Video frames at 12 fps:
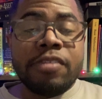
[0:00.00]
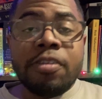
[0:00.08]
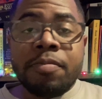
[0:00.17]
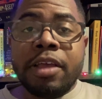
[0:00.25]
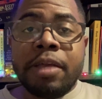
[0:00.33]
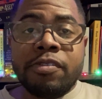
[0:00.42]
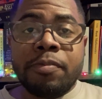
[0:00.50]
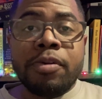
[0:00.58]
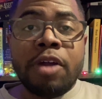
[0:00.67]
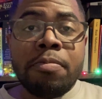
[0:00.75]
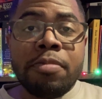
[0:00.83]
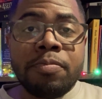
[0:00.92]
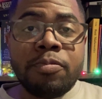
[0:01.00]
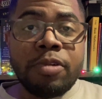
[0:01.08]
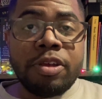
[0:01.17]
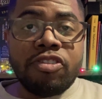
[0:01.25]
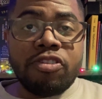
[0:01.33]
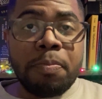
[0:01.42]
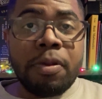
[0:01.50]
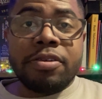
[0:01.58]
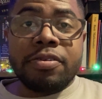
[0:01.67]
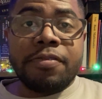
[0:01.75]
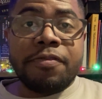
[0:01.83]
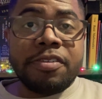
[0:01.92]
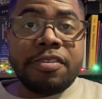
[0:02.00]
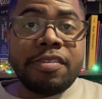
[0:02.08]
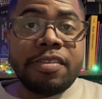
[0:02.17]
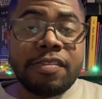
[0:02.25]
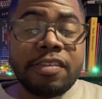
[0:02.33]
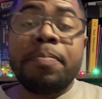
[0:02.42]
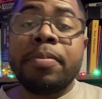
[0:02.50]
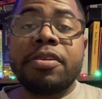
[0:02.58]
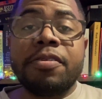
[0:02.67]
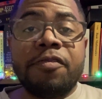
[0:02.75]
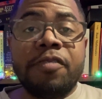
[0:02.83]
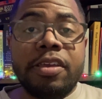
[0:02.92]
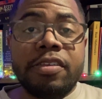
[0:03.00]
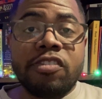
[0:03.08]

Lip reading: sometimes a problem which particle physicists typically face,